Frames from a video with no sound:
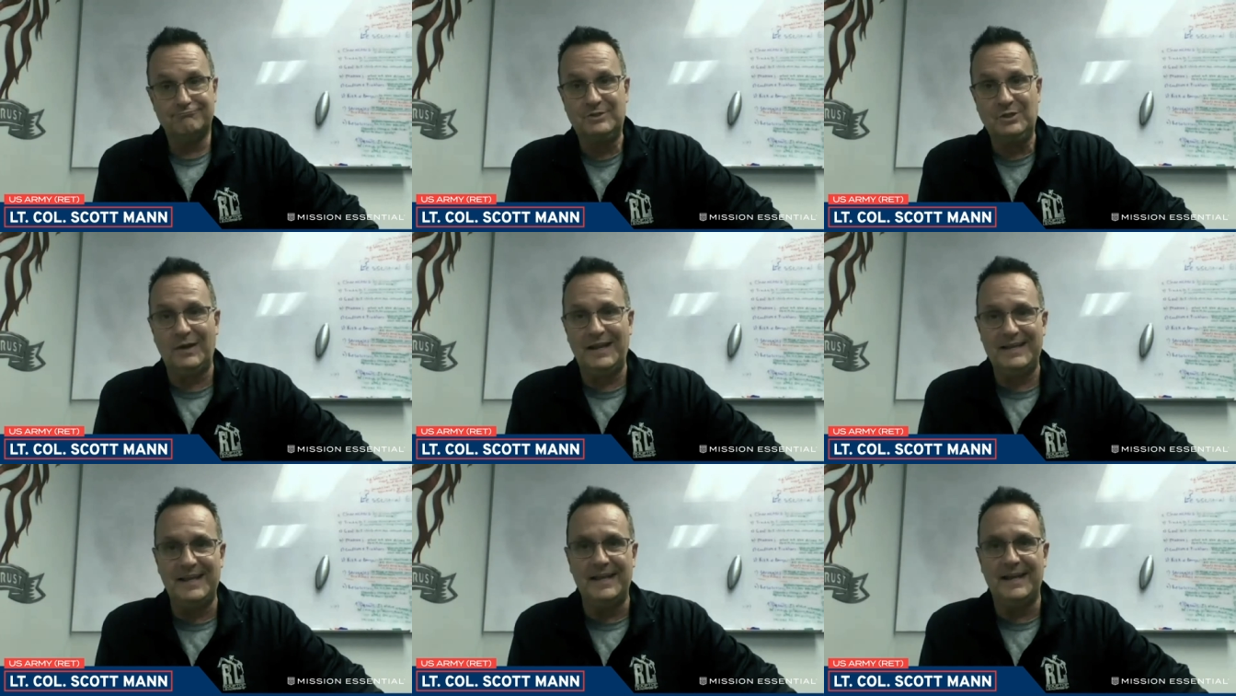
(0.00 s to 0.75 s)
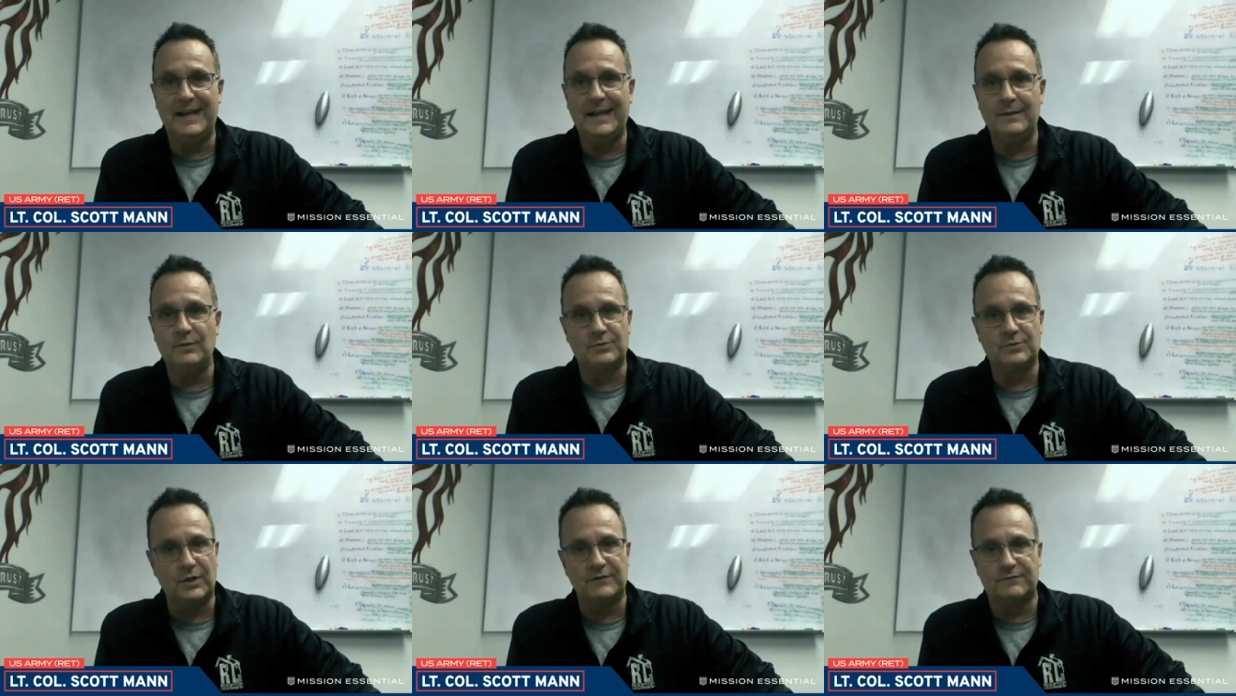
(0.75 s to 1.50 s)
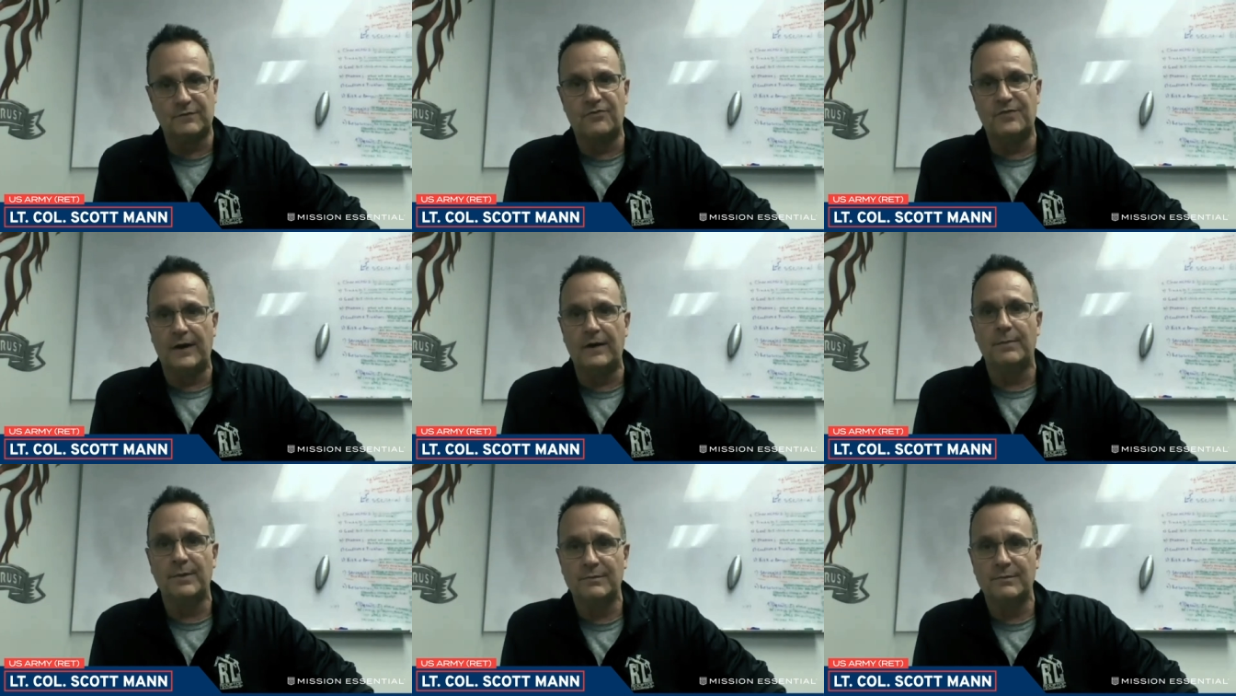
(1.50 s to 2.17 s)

So I did, and it was really for therapy.